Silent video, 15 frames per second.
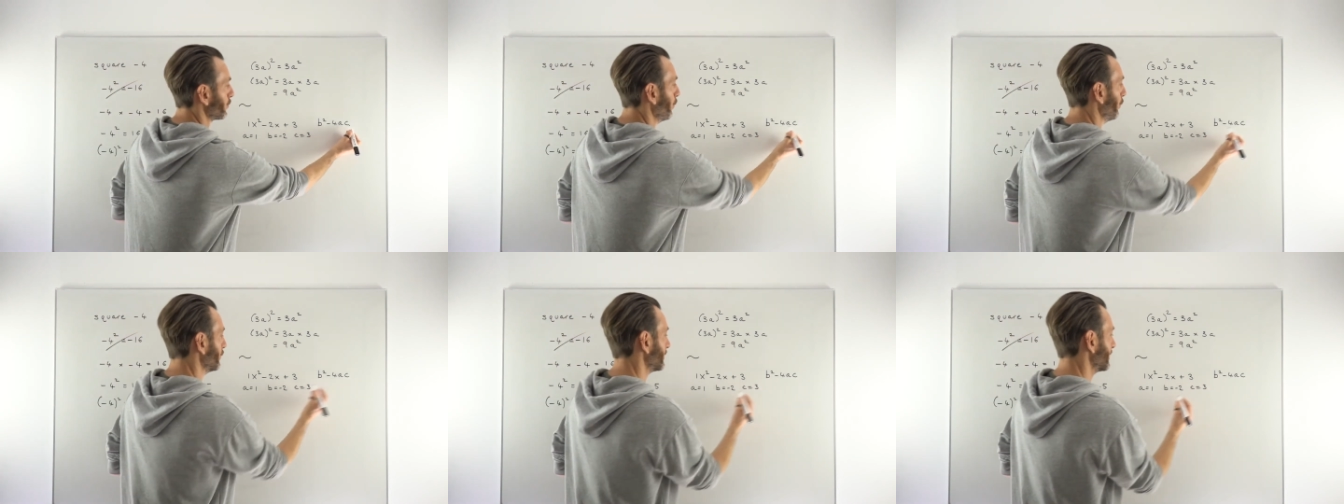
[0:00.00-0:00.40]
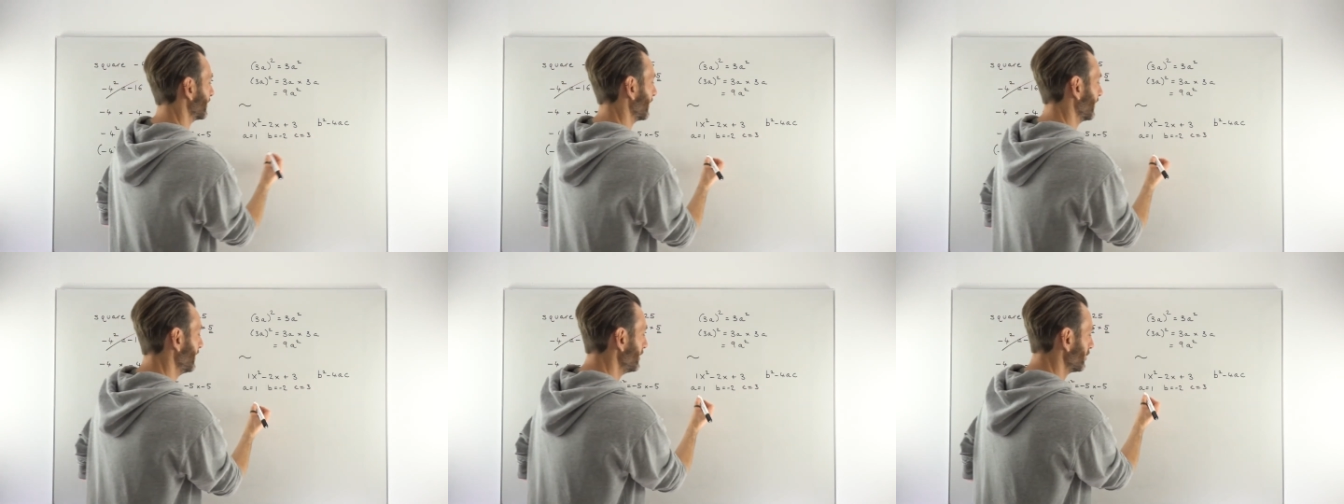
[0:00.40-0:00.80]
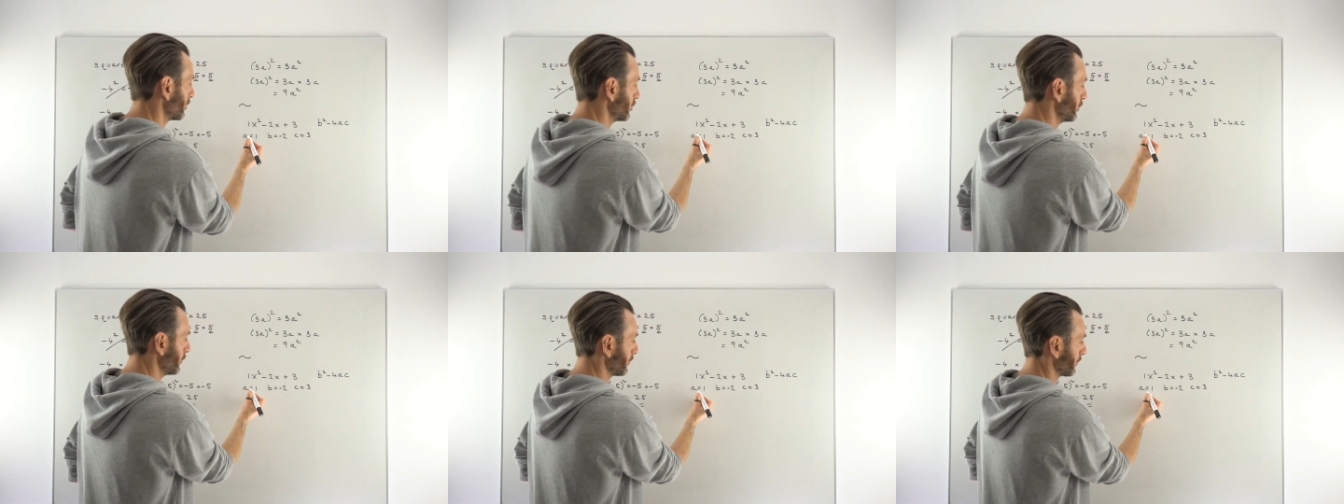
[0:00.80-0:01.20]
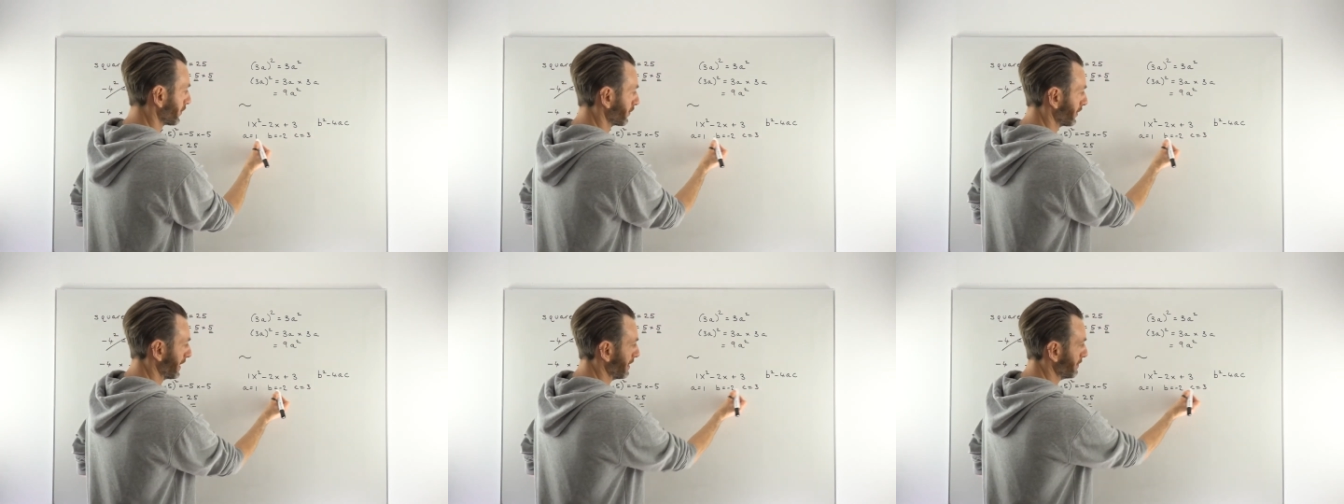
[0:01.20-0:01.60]
quantity here using
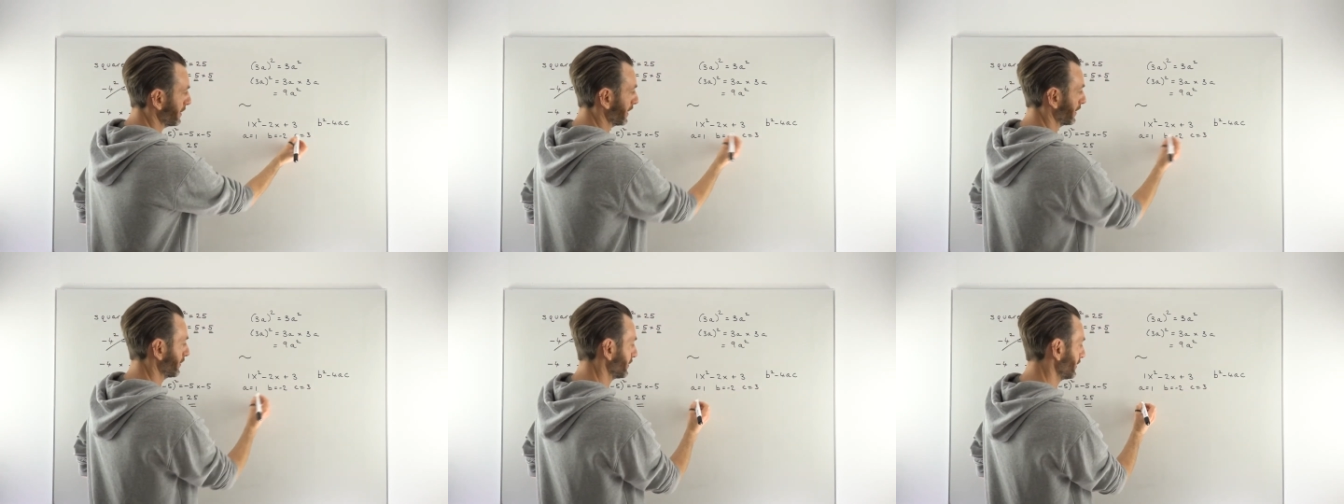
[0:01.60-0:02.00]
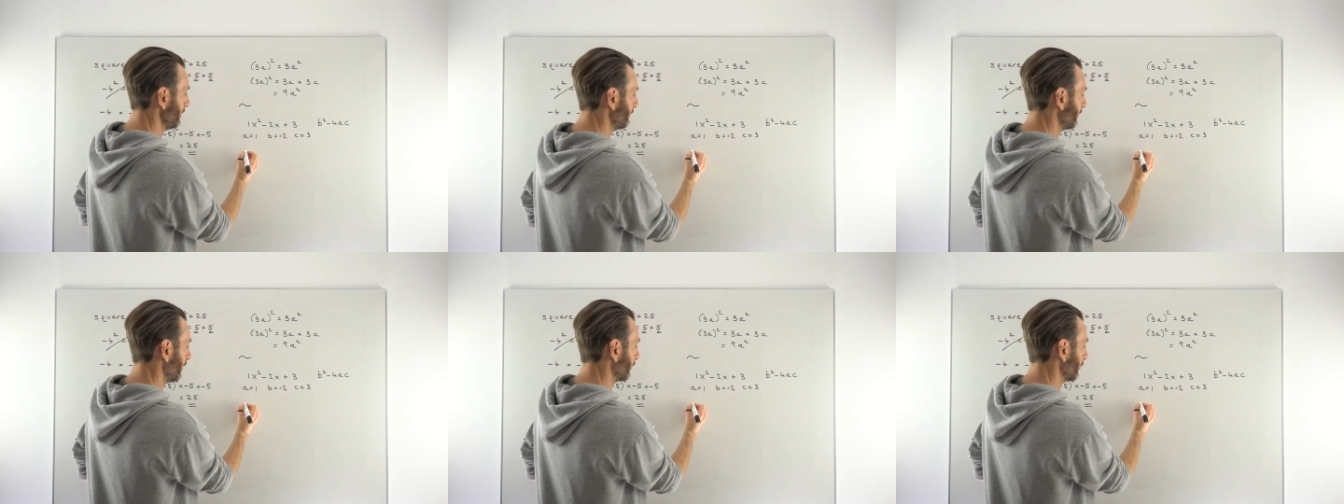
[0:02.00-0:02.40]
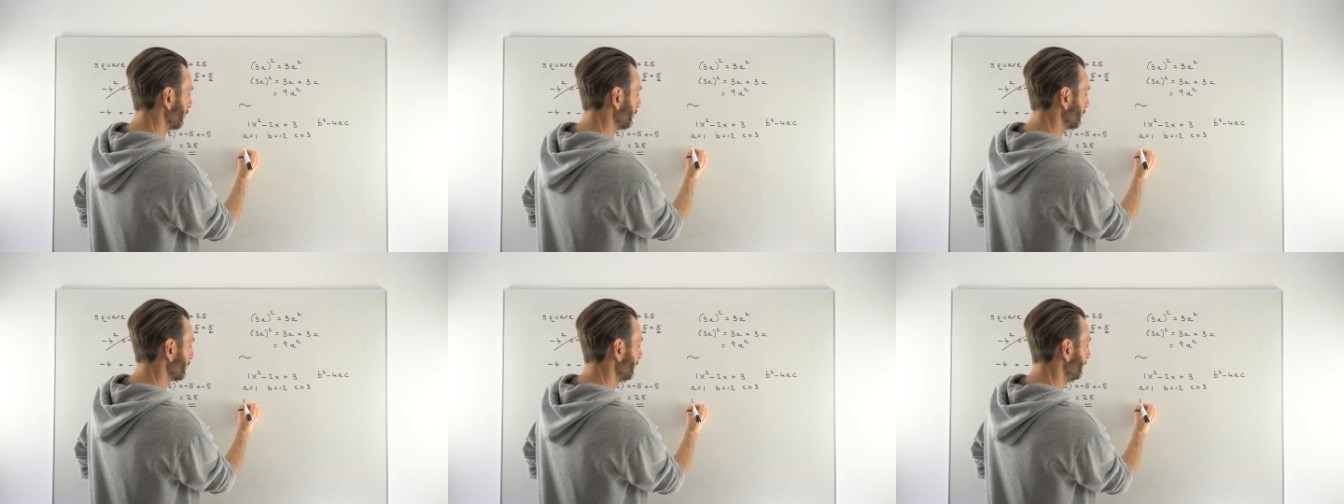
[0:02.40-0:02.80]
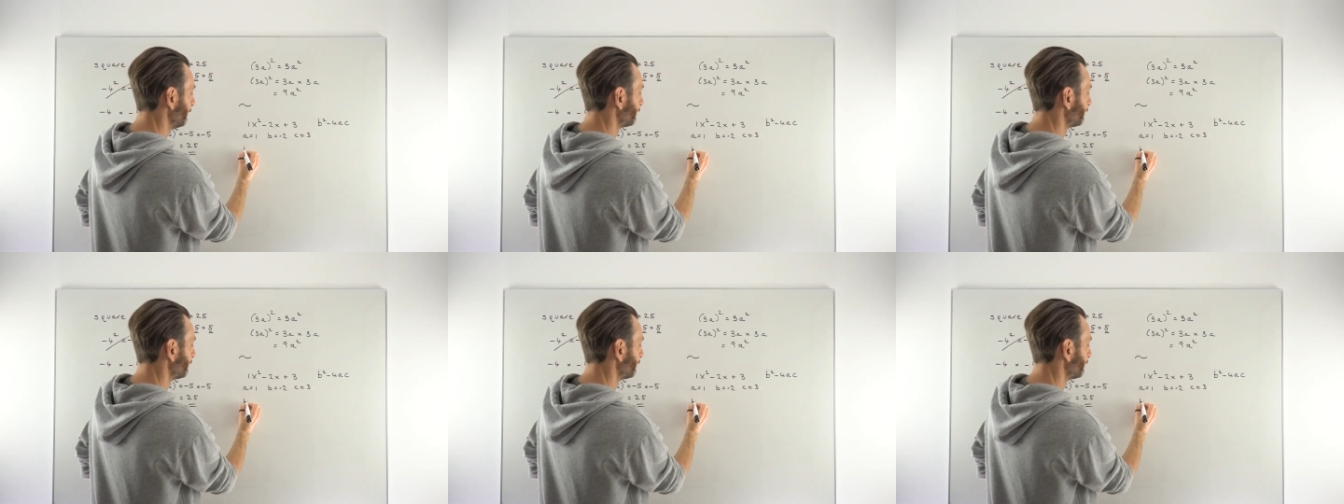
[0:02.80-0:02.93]
our a, b, and c values.